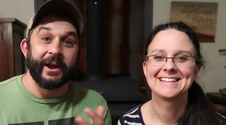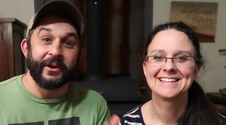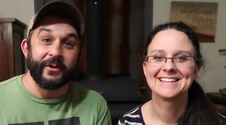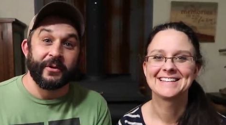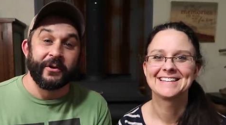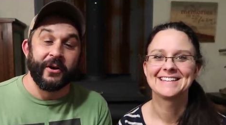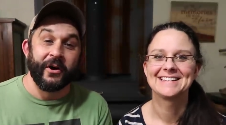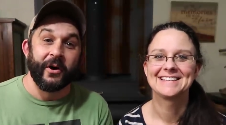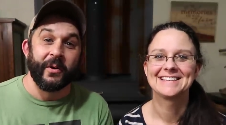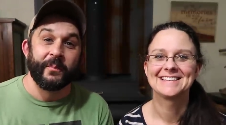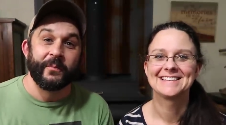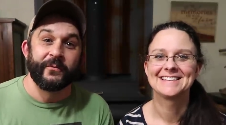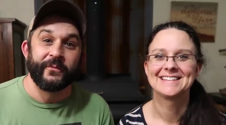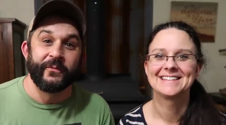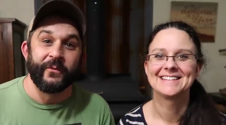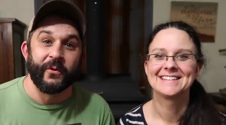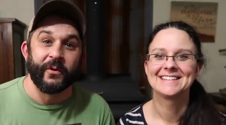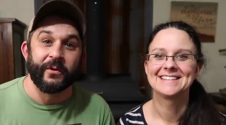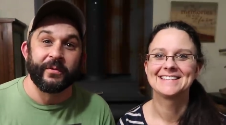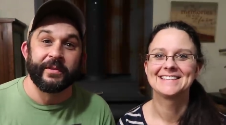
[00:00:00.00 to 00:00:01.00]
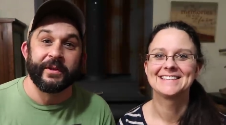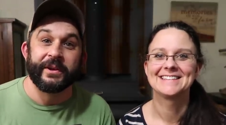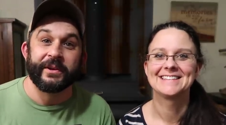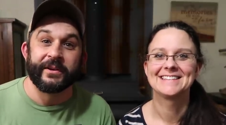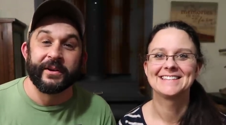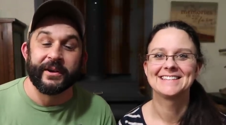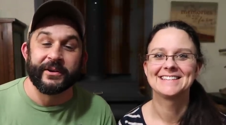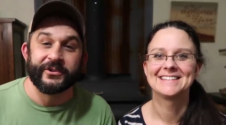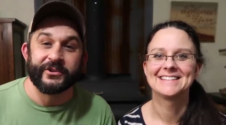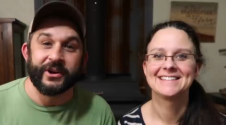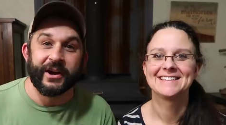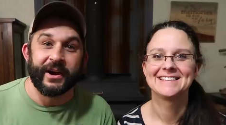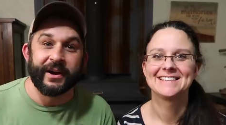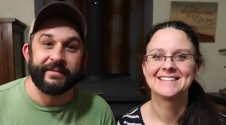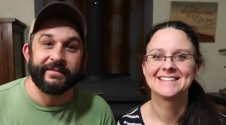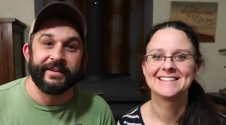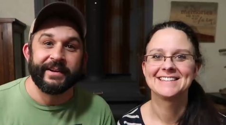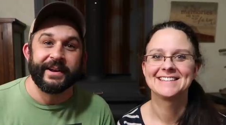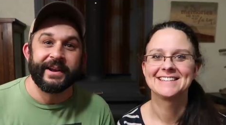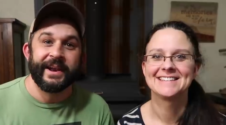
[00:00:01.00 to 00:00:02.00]
Speaker 1: you had hoped for the Dutch
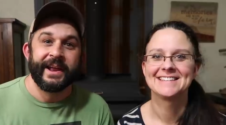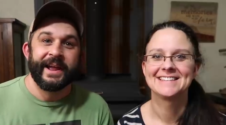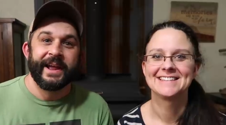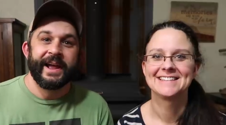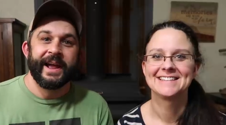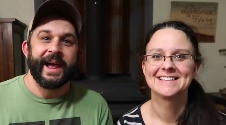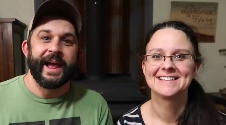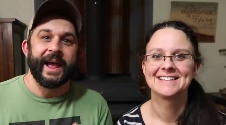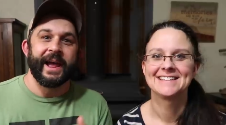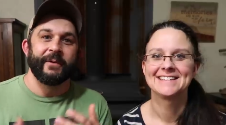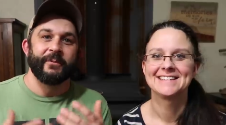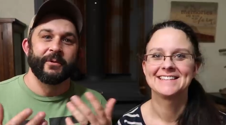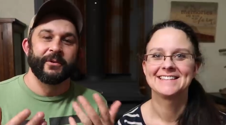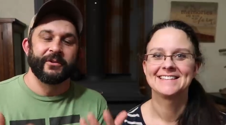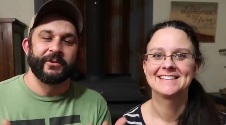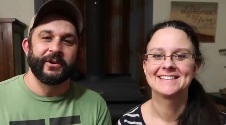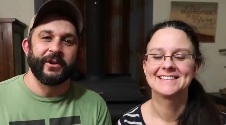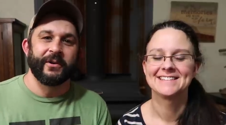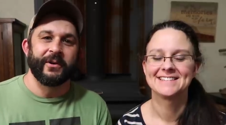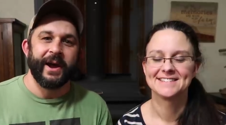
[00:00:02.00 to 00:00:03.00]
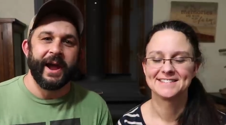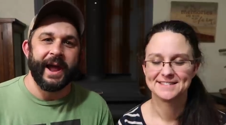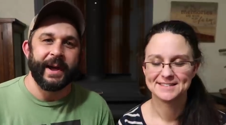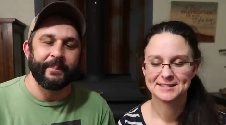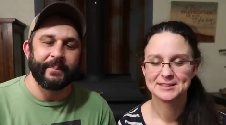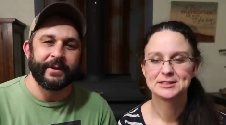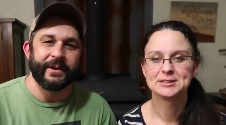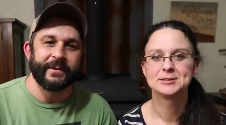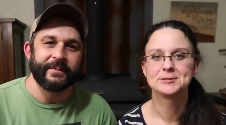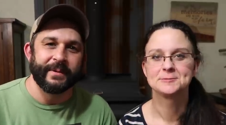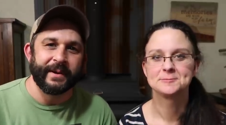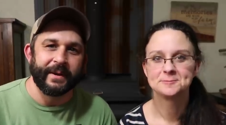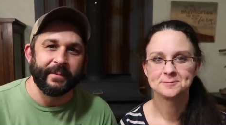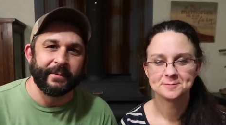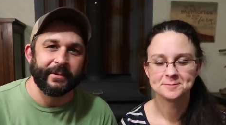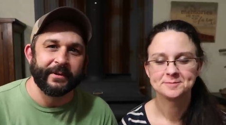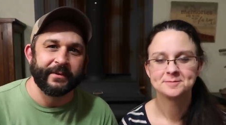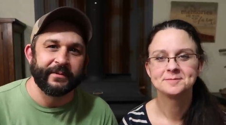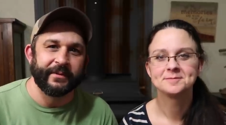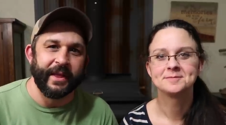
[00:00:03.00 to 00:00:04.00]
oven, and we're so happy to be
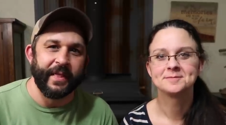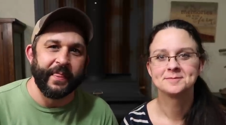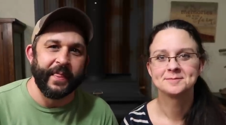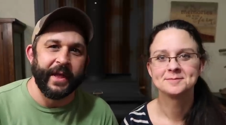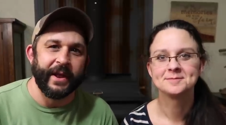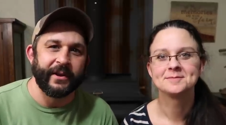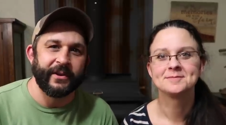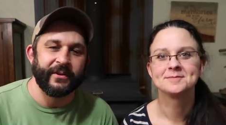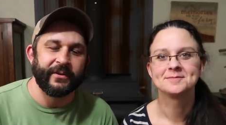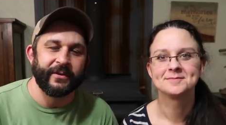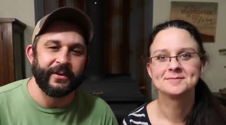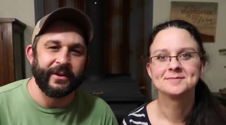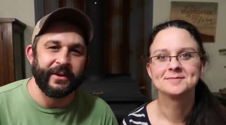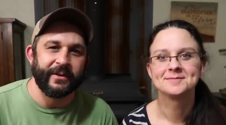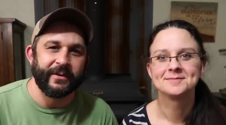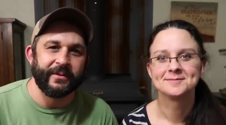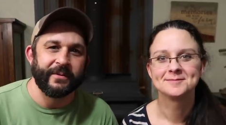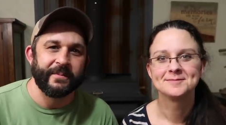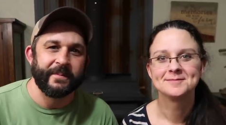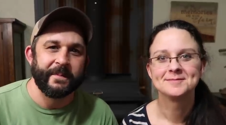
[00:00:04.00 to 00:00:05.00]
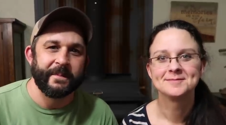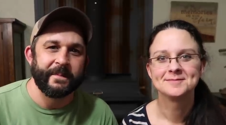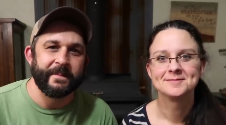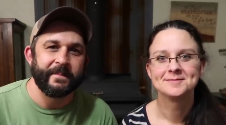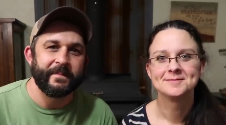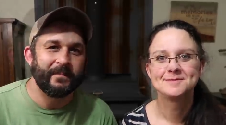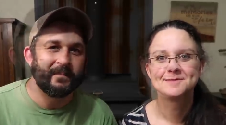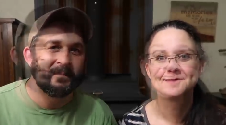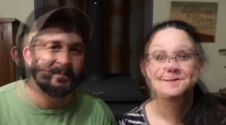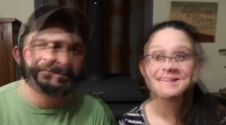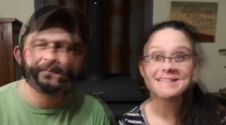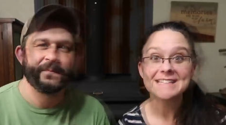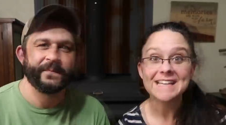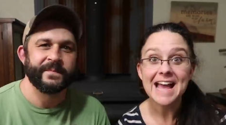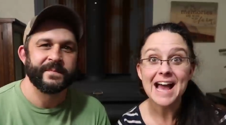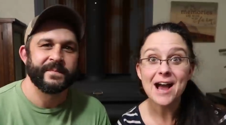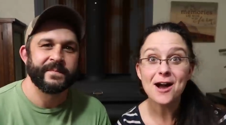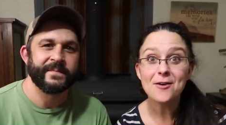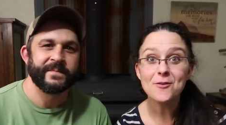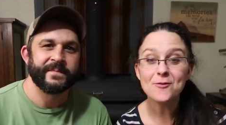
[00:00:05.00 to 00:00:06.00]
able to send that to you.
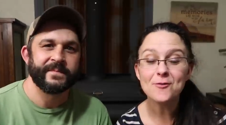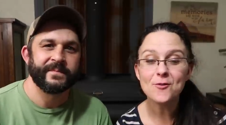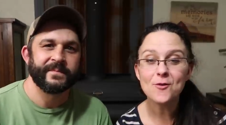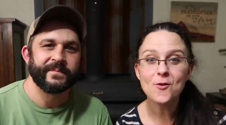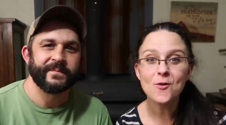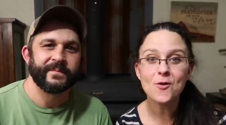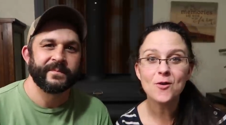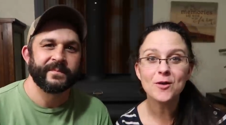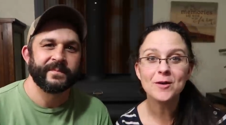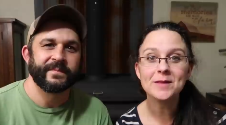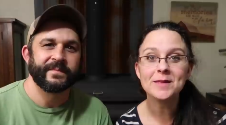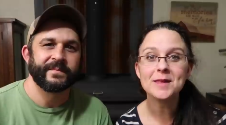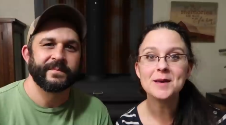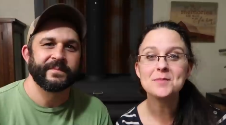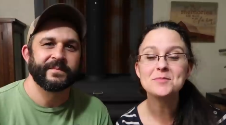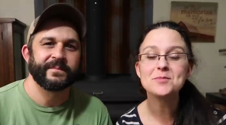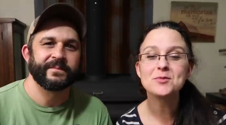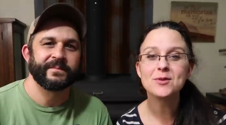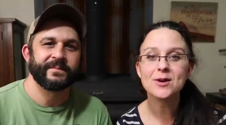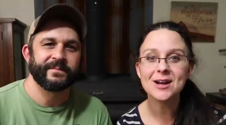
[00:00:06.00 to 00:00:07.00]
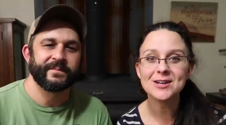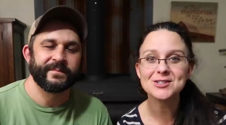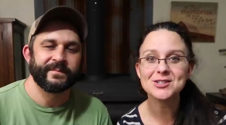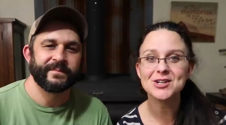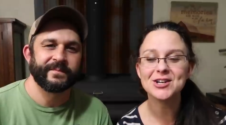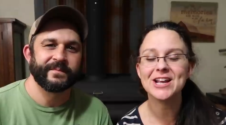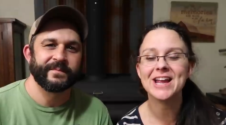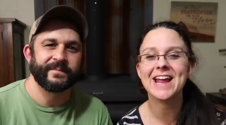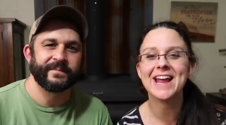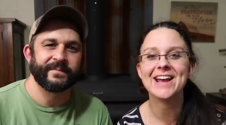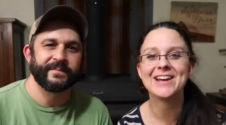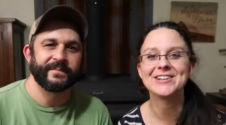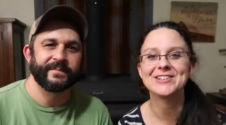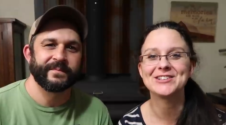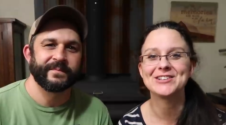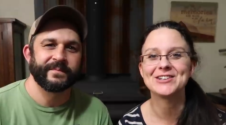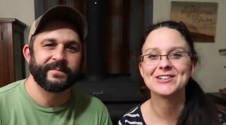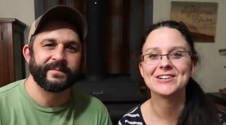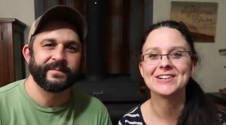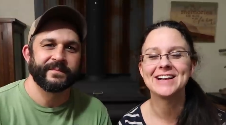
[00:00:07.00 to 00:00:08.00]
Speaker 2: Now for the pressure
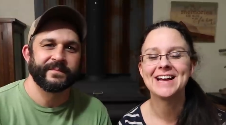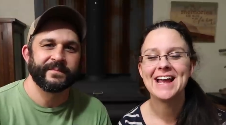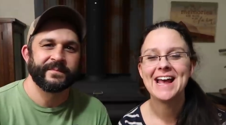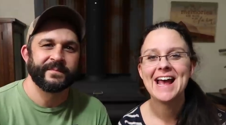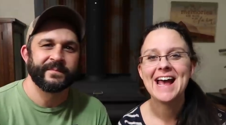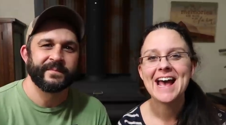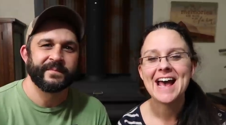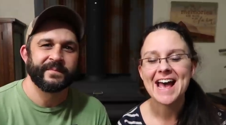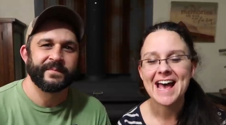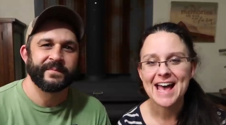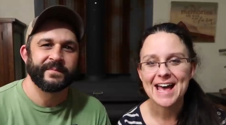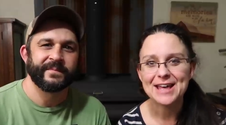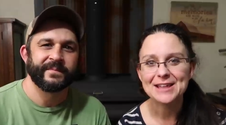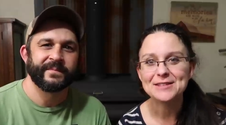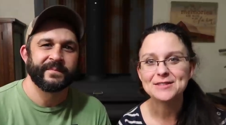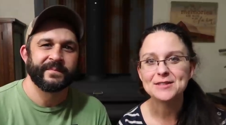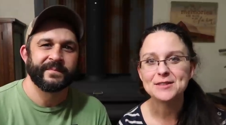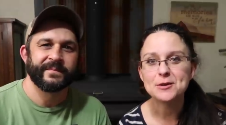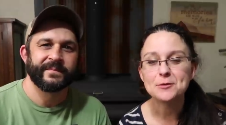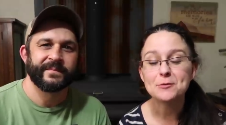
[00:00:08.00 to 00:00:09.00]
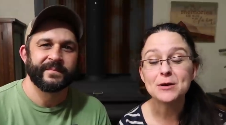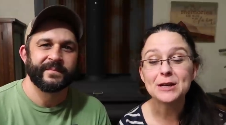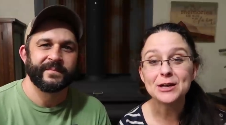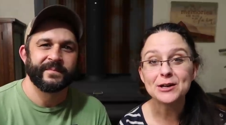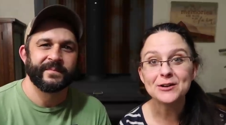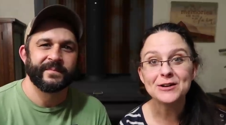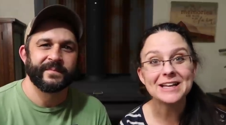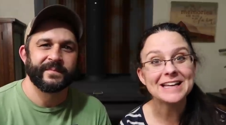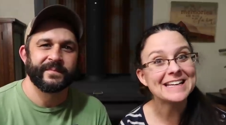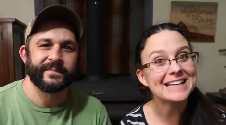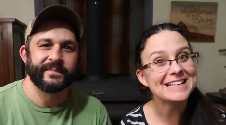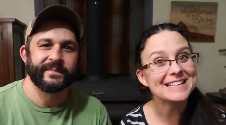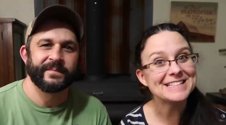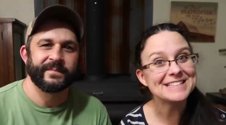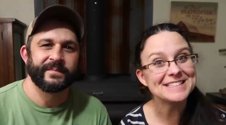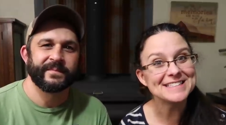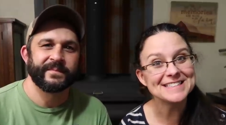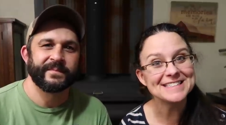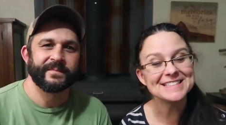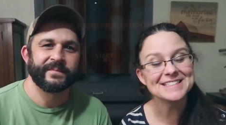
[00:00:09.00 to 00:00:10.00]
canner, and the winner
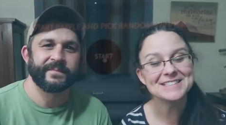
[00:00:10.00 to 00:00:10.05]
is